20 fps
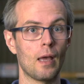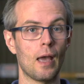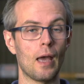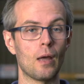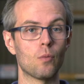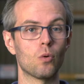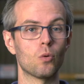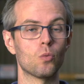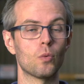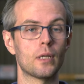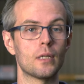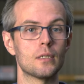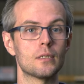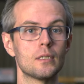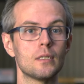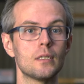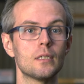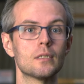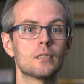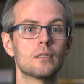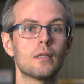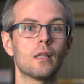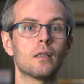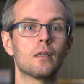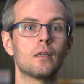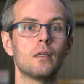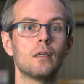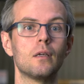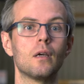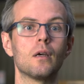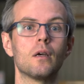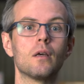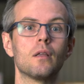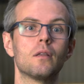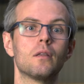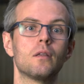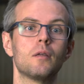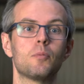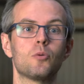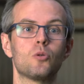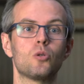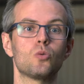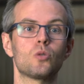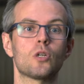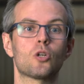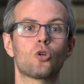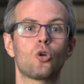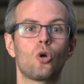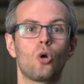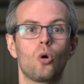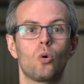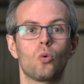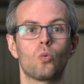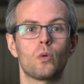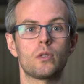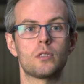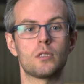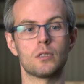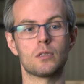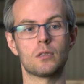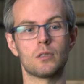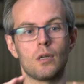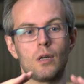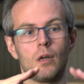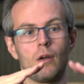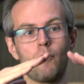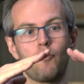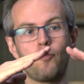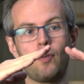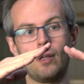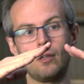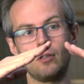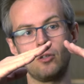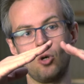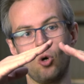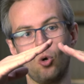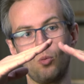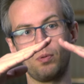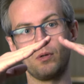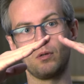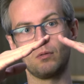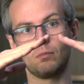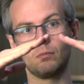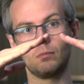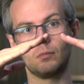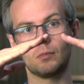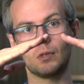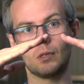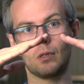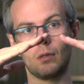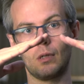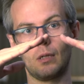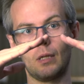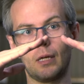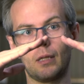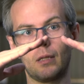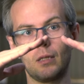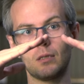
And what we can see is that they produce a cone which is fairly open like